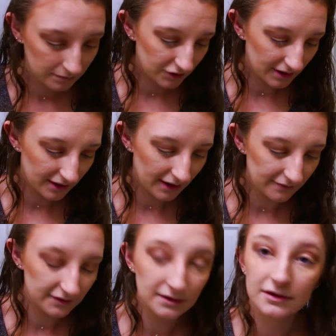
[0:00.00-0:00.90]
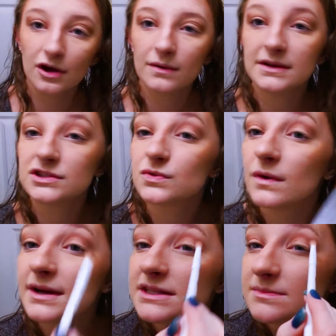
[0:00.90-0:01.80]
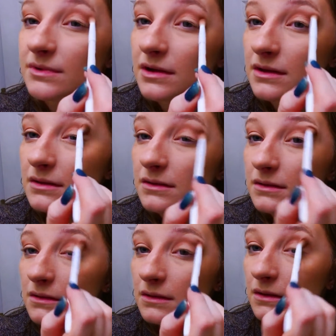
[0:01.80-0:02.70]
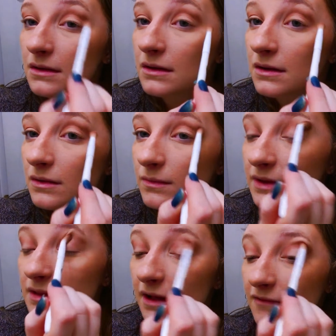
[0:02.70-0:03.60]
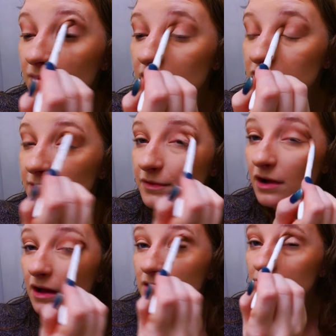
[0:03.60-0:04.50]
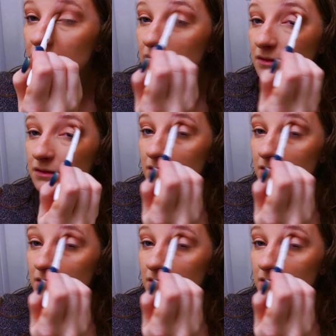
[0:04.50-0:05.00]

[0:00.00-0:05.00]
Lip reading: You kind of have to go in twice, but we love a buildable color.